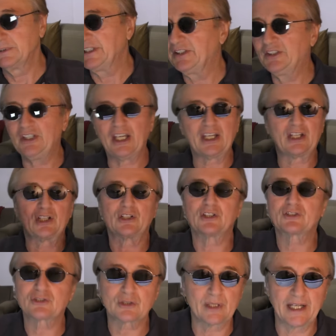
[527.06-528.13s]

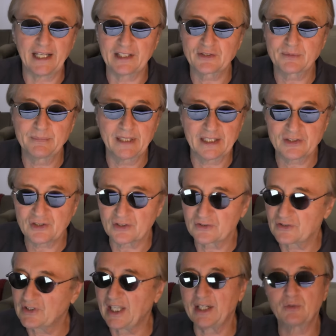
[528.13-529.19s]
Ridiculous
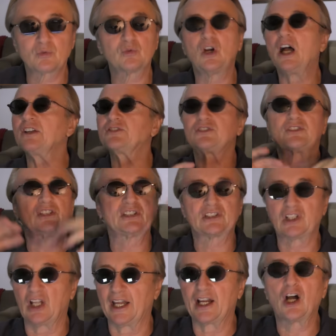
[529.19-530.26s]
transmissions. They
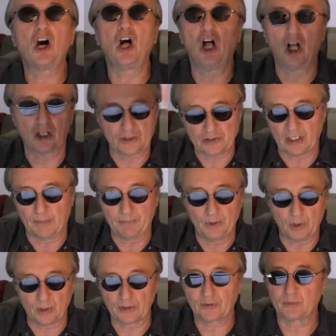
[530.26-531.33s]
rusted like hulks up
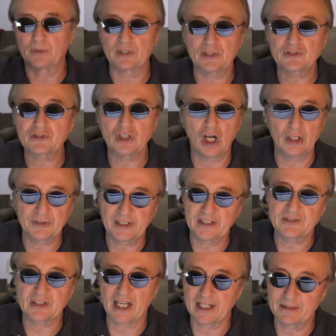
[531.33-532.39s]
north when the salt
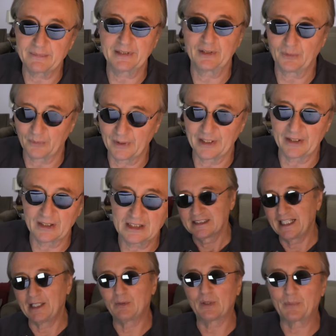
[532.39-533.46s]
gets on them in the winter.
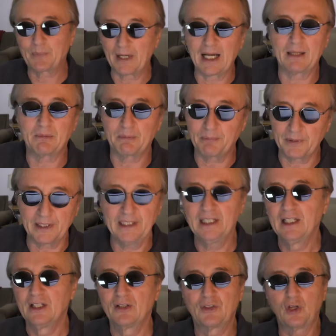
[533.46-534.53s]
They were probably
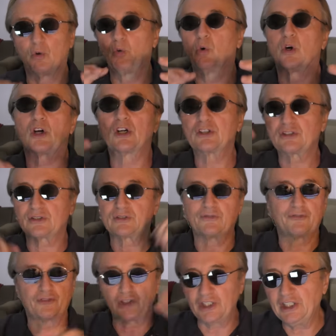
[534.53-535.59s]
the worst
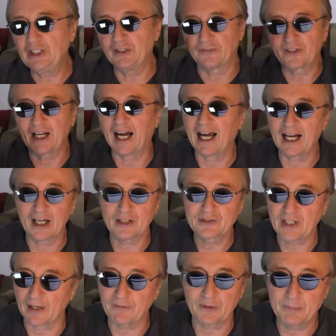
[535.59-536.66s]
fleet of
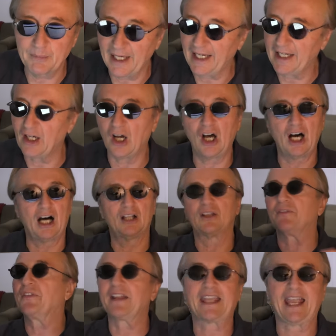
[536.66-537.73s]
cars ever made, all
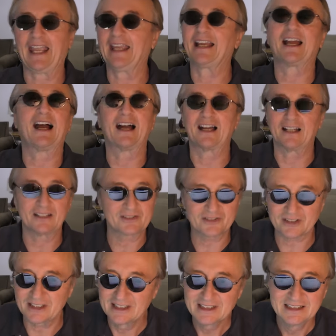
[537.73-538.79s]
of the K cars.